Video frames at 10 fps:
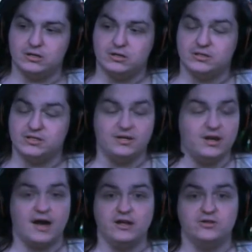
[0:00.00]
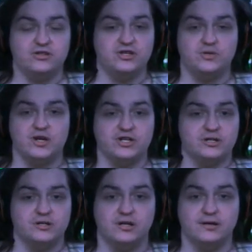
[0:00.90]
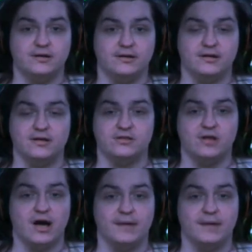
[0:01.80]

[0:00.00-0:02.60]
It's not a good situation. It's not.